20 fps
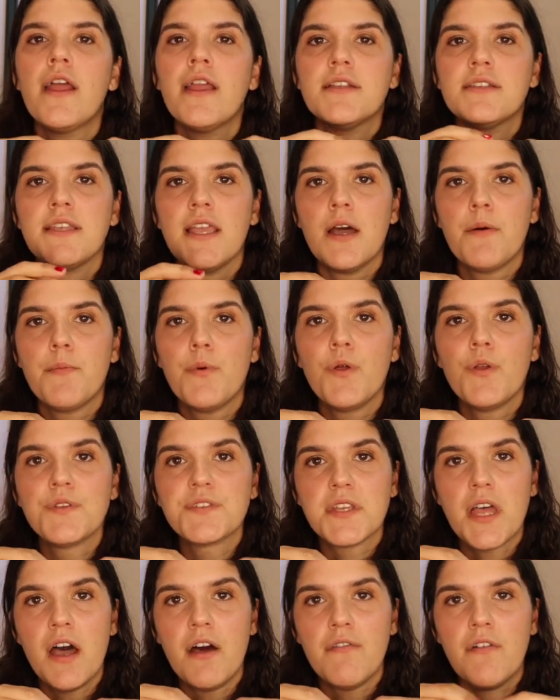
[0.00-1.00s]

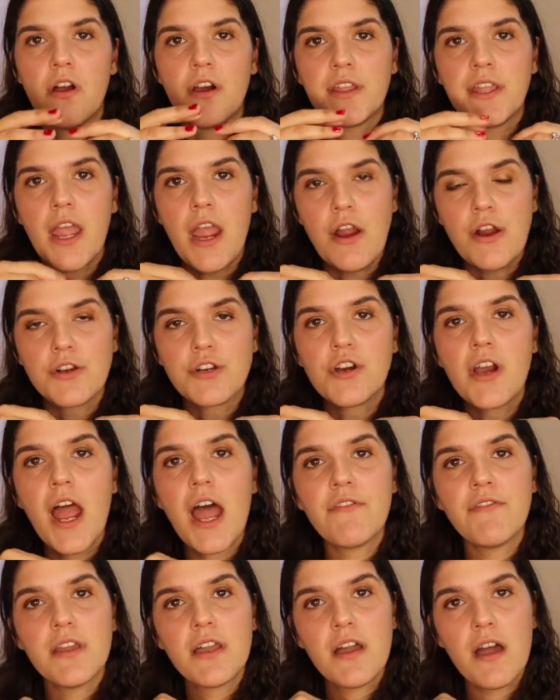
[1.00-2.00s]
examples of our character
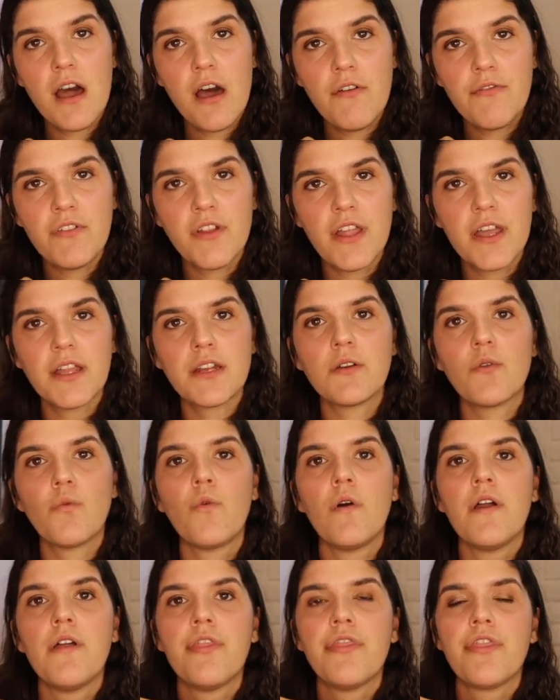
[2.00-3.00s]
having conflict
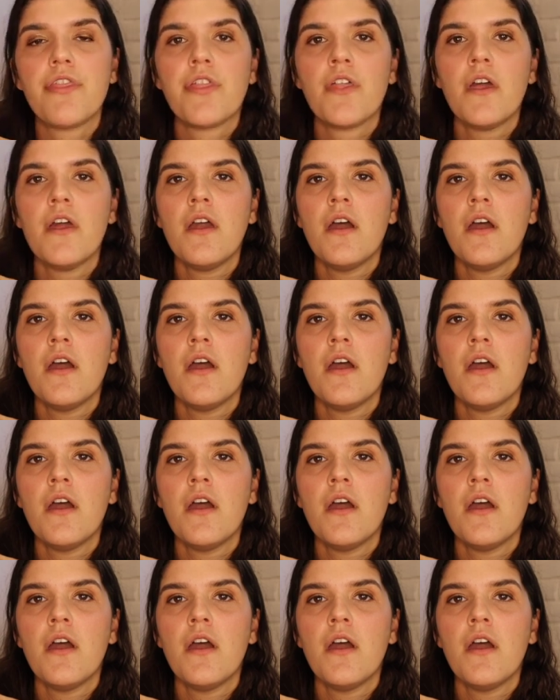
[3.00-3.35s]
with